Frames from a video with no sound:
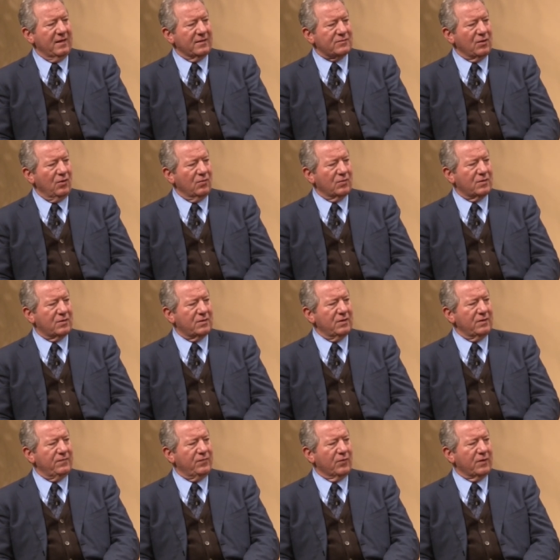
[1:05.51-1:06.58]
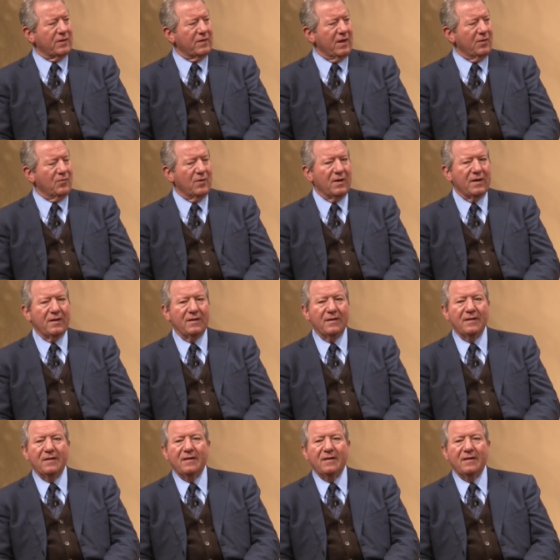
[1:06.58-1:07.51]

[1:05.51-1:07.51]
It's all good for you that way